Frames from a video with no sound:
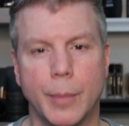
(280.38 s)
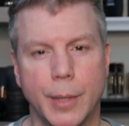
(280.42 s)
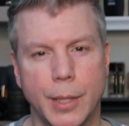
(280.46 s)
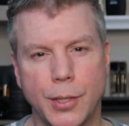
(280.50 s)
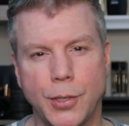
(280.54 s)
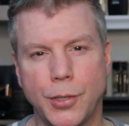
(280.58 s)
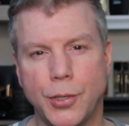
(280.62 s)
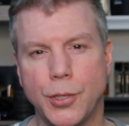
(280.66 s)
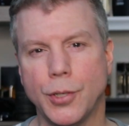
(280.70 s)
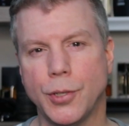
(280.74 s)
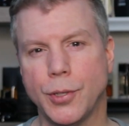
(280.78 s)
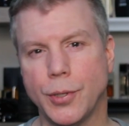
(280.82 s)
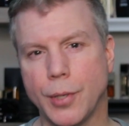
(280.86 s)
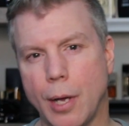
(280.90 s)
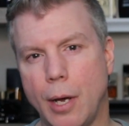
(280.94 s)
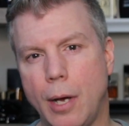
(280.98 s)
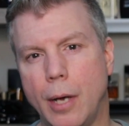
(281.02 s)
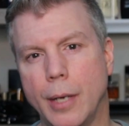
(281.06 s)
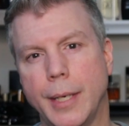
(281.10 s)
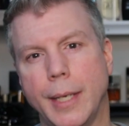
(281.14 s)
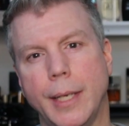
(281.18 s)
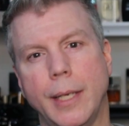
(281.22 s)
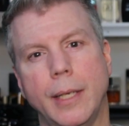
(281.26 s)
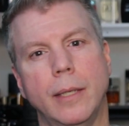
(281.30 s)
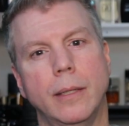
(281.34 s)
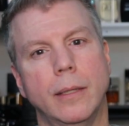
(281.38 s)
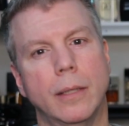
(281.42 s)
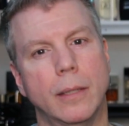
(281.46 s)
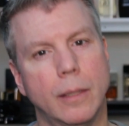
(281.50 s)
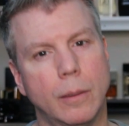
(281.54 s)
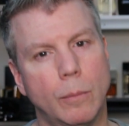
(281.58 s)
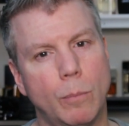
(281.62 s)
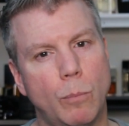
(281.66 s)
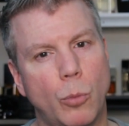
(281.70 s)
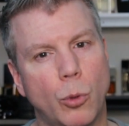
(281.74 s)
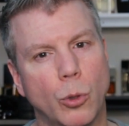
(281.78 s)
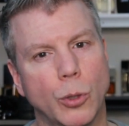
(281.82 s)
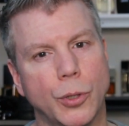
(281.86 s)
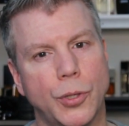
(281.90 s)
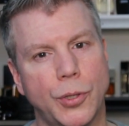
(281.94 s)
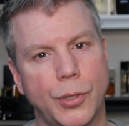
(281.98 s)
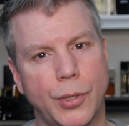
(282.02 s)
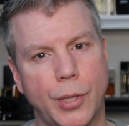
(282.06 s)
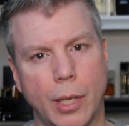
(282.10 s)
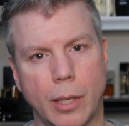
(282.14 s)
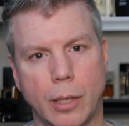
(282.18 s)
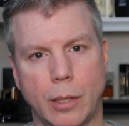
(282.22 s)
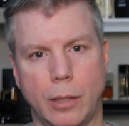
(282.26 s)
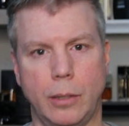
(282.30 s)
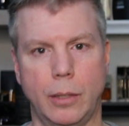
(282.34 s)
but it's just on a more
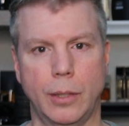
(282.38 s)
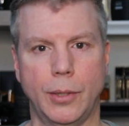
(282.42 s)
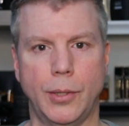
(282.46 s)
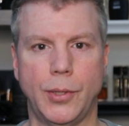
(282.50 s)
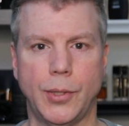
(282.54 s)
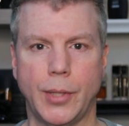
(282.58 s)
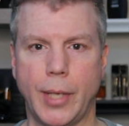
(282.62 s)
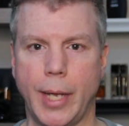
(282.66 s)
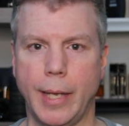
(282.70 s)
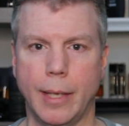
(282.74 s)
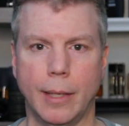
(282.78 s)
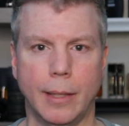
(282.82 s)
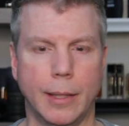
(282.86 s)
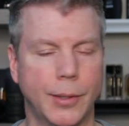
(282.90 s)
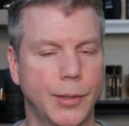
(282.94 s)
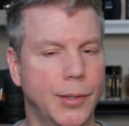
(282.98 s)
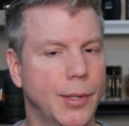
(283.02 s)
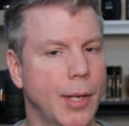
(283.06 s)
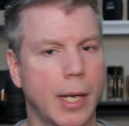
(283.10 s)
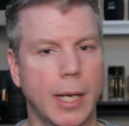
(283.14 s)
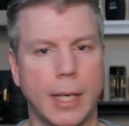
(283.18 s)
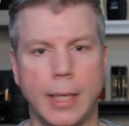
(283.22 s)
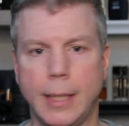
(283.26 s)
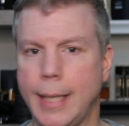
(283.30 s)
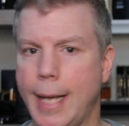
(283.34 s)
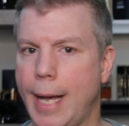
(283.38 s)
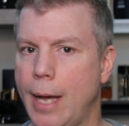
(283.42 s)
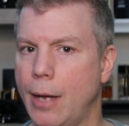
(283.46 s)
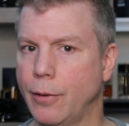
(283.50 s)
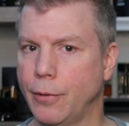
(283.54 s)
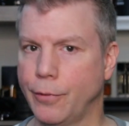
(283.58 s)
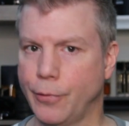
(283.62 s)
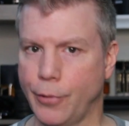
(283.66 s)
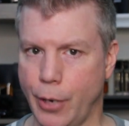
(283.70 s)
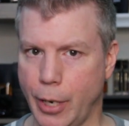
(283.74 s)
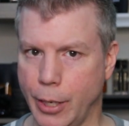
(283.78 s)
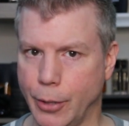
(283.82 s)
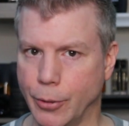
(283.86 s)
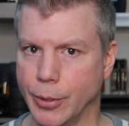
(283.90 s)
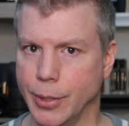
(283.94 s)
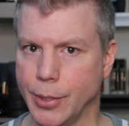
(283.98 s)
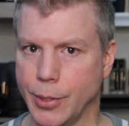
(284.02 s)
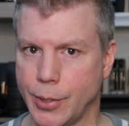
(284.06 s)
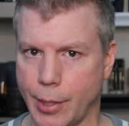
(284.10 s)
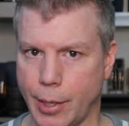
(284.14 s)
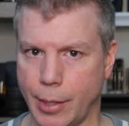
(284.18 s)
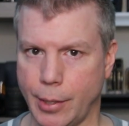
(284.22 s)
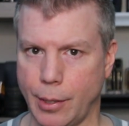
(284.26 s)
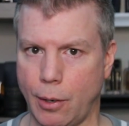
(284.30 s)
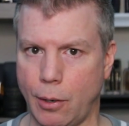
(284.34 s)
subtle scale. It's not a loud
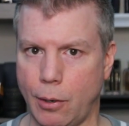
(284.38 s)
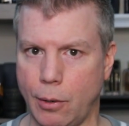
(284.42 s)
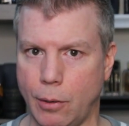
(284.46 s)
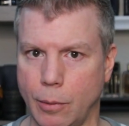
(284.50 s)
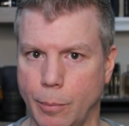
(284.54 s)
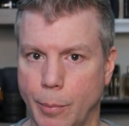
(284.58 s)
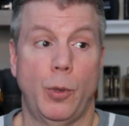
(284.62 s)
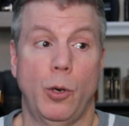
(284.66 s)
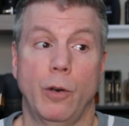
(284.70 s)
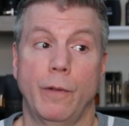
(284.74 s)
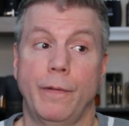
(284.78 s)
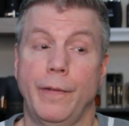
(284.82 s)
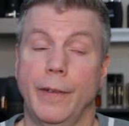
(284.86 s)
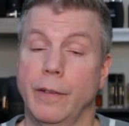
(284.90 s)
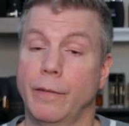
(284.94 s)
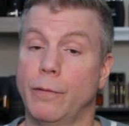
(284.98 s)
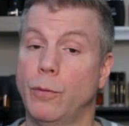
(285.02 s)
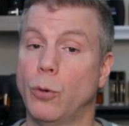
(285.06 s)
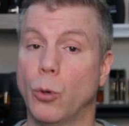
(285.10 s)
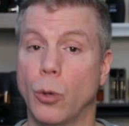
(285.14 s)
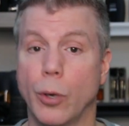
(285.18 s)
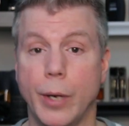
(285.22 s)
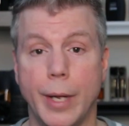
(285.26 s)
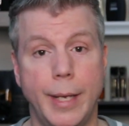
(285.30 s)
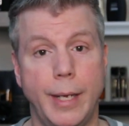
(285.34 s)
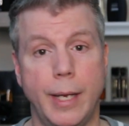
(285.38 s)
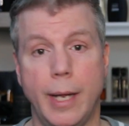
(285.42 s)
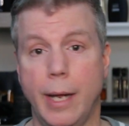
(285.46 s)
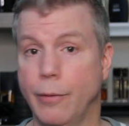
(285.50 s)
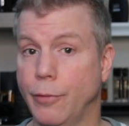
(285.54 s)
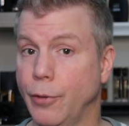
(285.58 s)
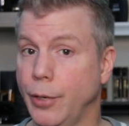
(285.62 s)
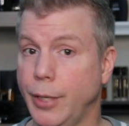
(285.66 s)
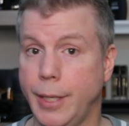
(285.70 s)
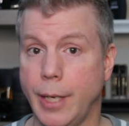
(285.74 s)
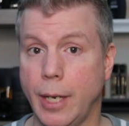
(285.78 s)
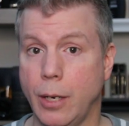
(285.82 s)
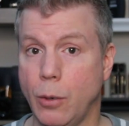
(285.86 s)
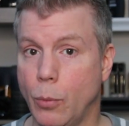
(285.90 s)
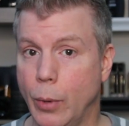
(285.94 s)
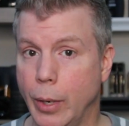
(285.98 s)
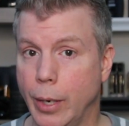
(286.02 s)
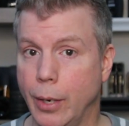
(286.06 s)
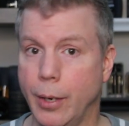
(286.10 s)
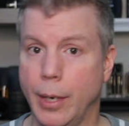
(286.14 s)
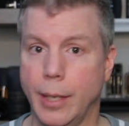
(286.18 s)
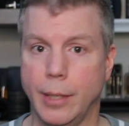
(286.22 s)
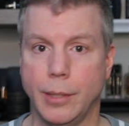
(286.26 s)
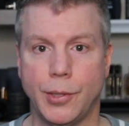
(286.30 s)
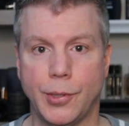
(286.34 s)
fragrance at all. Perfect for an everyday
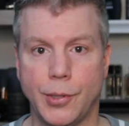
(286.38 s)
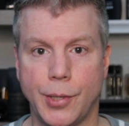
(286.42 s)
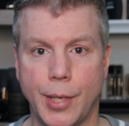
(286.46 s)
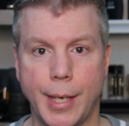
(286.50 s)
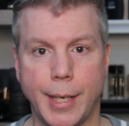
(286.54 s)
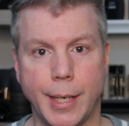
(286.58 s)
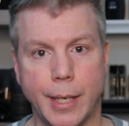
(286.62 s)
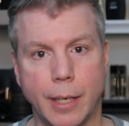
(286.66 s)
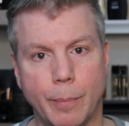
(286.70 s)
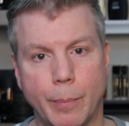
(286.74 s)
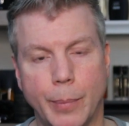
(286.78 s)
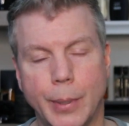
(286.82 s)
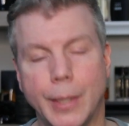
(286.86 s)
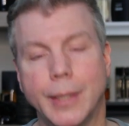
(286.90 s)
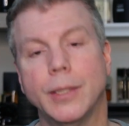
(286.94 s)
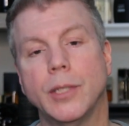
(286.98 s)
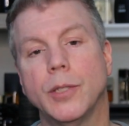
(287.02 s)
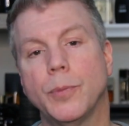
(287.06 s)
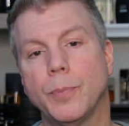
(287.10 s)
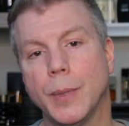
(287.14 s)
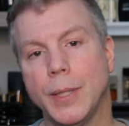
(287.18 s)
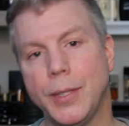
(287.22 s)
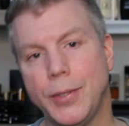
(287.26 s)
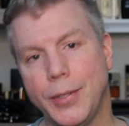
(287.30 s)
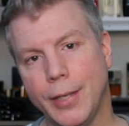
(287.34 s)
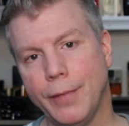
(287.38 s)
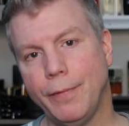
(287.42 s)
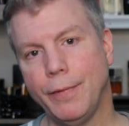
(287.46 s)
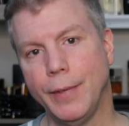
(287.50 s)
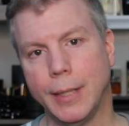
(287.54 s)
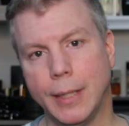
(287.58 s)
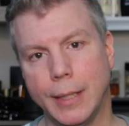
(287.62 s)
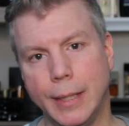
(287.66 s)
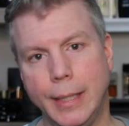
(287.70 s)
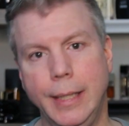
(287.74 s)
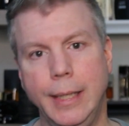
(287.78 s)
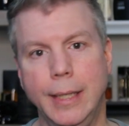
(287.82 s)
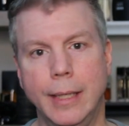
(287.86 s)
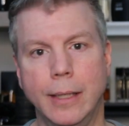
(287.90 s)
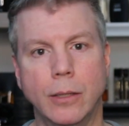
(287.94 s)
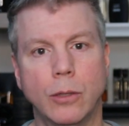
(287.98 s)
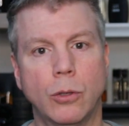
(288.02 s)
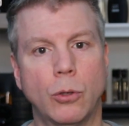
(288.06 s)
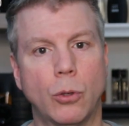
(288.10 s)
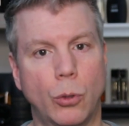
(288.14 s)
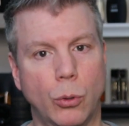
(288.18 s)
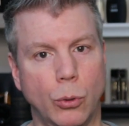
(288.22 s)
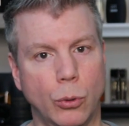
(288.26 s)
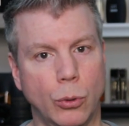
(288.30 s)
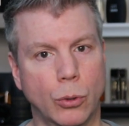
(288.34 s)
wear aesthetic, but specifically in
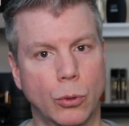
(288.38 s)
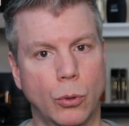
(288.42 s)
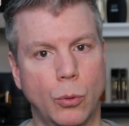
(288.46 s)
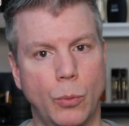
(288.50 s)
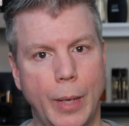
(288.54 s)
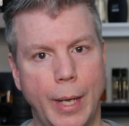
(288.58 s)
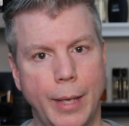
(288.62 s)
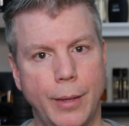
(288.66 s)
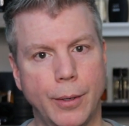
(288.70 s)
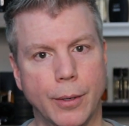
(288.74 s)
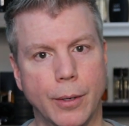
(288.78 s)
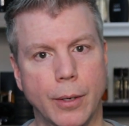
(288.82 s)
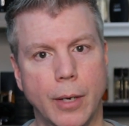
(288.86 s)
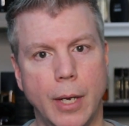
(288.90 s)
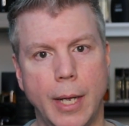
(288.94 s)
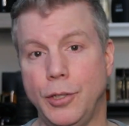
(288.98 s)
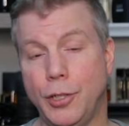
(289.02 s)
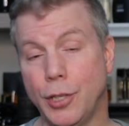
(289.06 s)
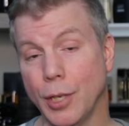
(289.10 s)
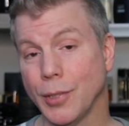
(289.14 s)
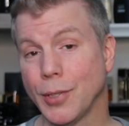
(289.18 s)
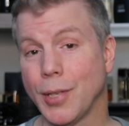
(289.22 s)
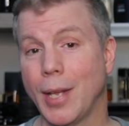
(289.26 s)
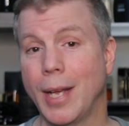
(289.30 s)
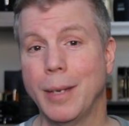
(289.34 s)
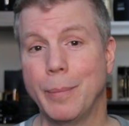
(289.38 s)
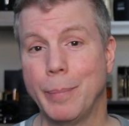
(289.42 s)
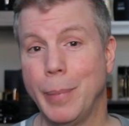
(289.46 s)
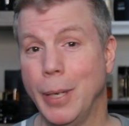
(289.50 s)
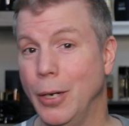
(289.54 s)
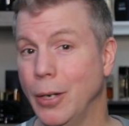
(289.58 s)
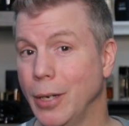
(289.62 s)
cooler weather. Just like